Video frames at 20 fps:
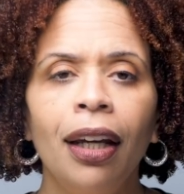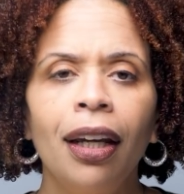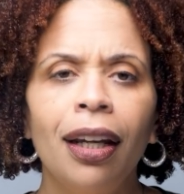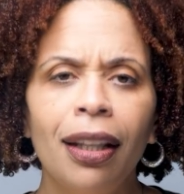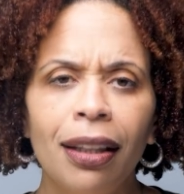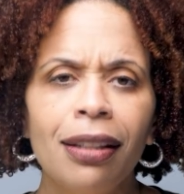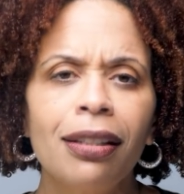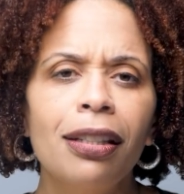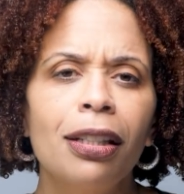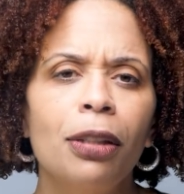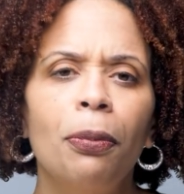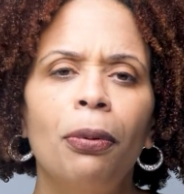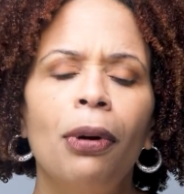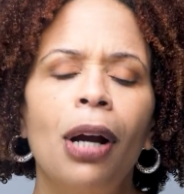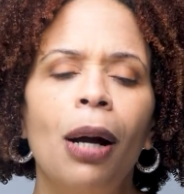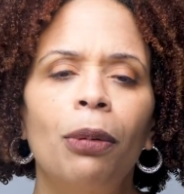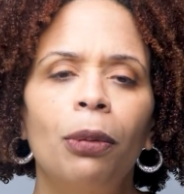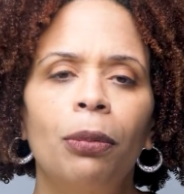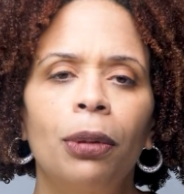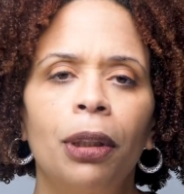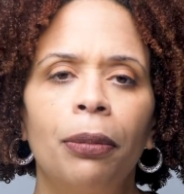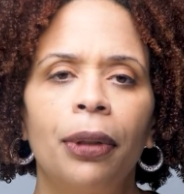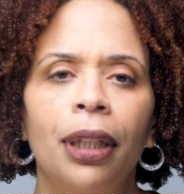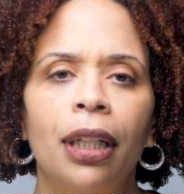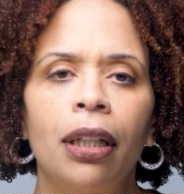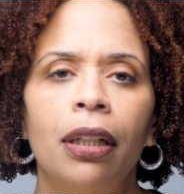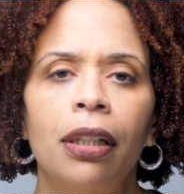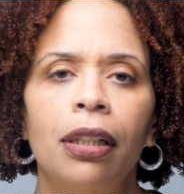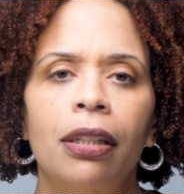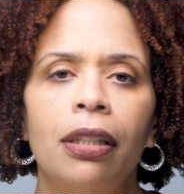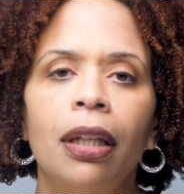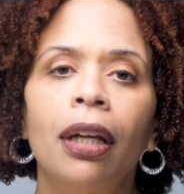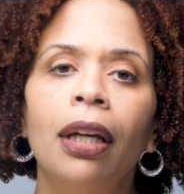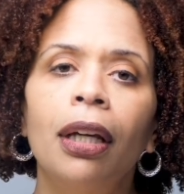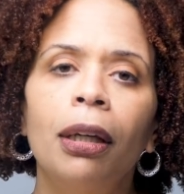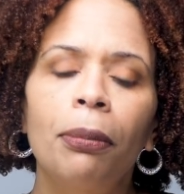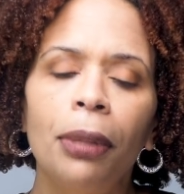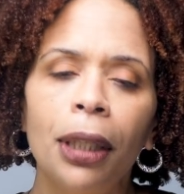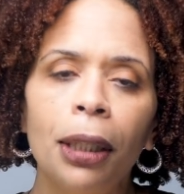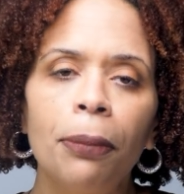And this is probably because
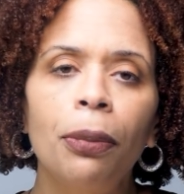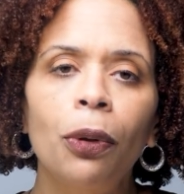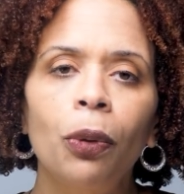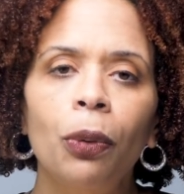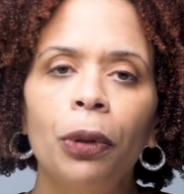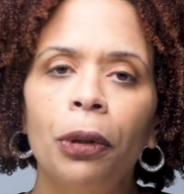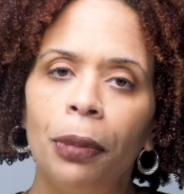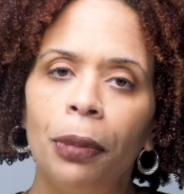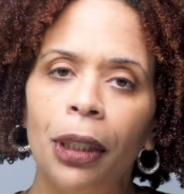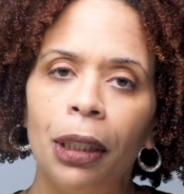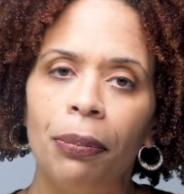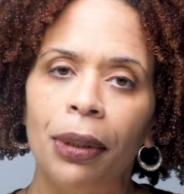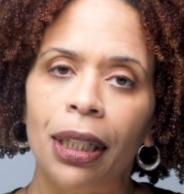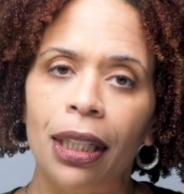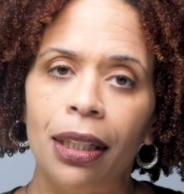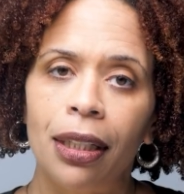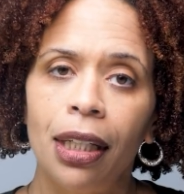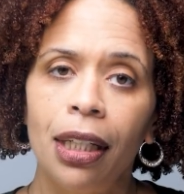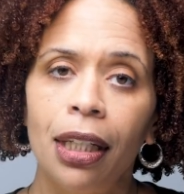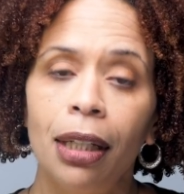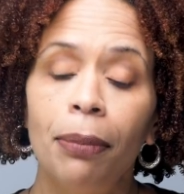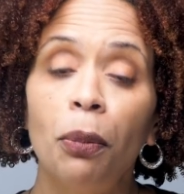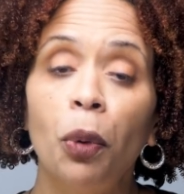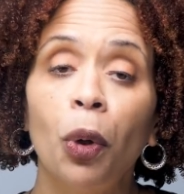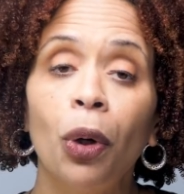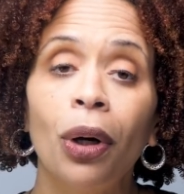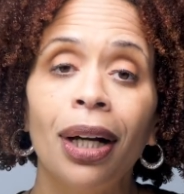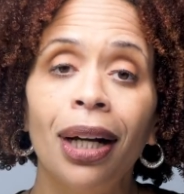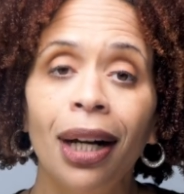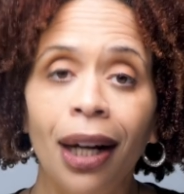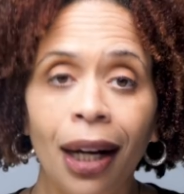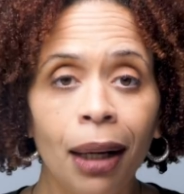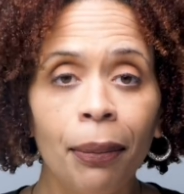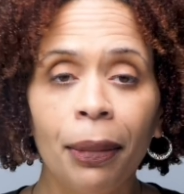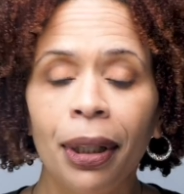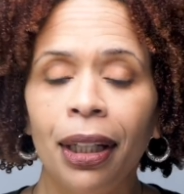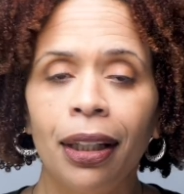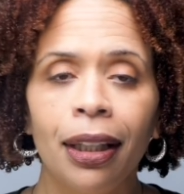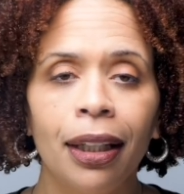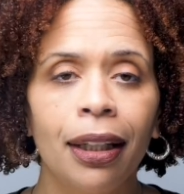people BPD more
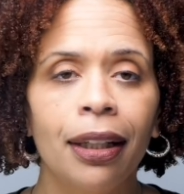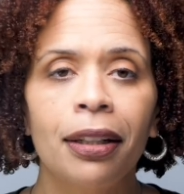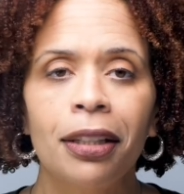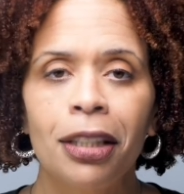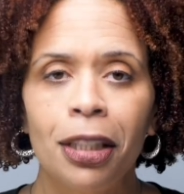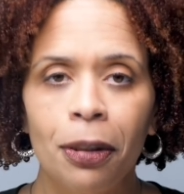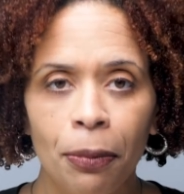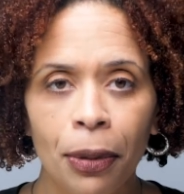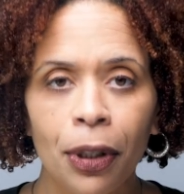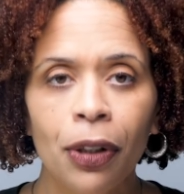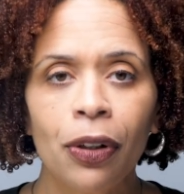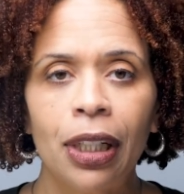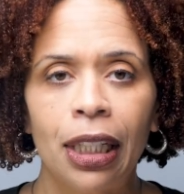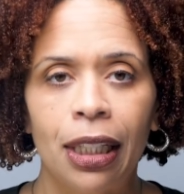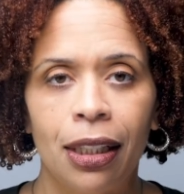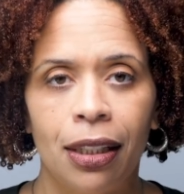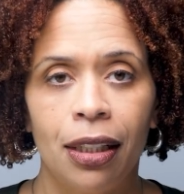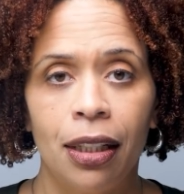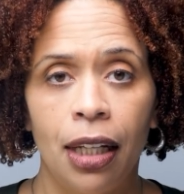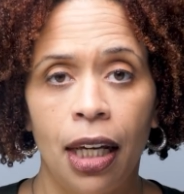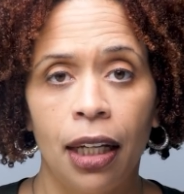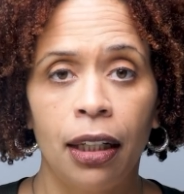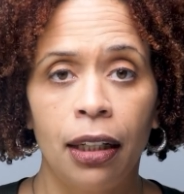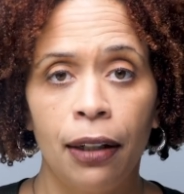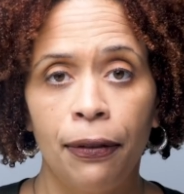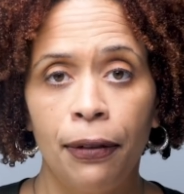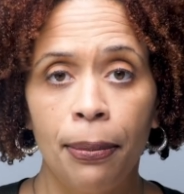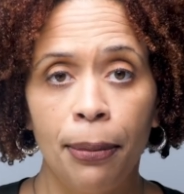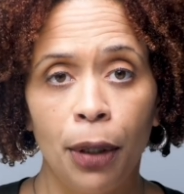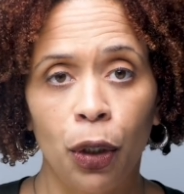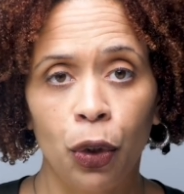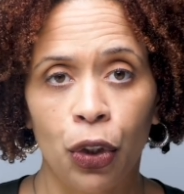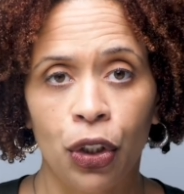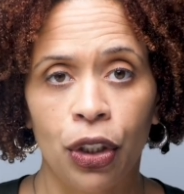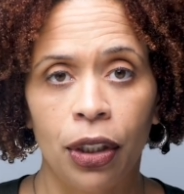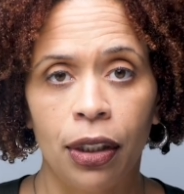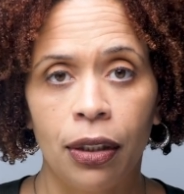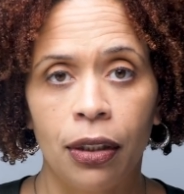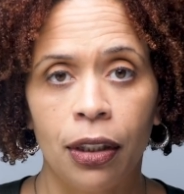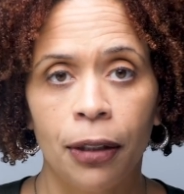commonly experience negative
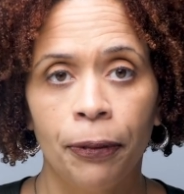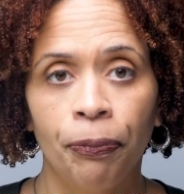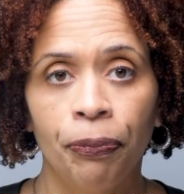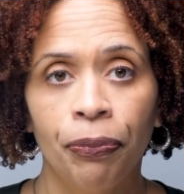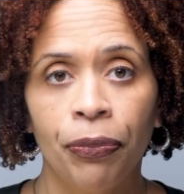emotions.